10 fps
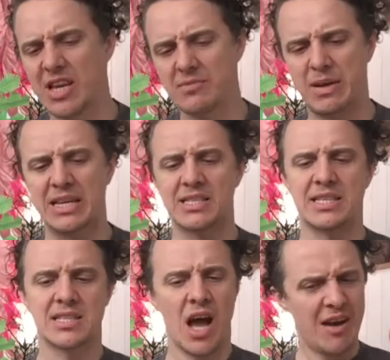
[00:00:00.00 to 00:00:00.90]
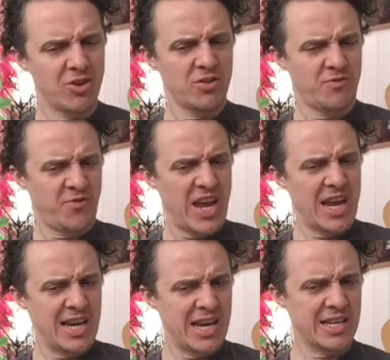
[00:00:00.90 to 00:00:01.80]
said Pigsticks. I have a good
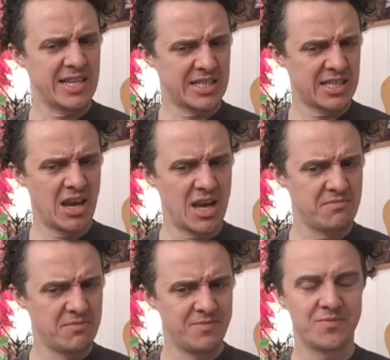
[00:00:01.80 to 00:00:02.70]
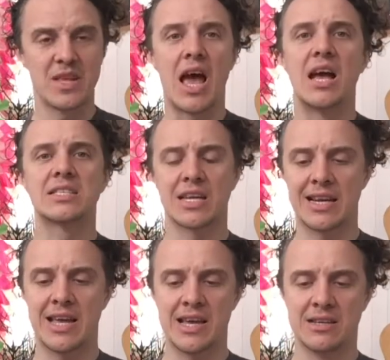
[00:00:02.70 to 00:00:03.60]
feeling this time. The air's
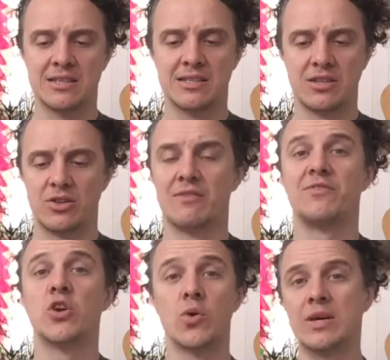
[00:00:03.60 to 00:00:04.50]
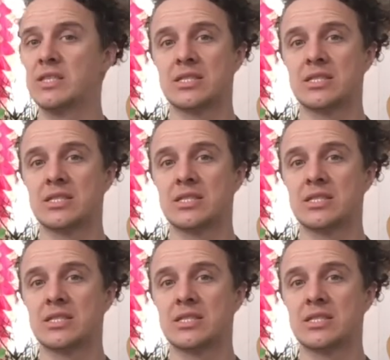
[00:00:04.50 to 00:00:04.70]
clear. The view is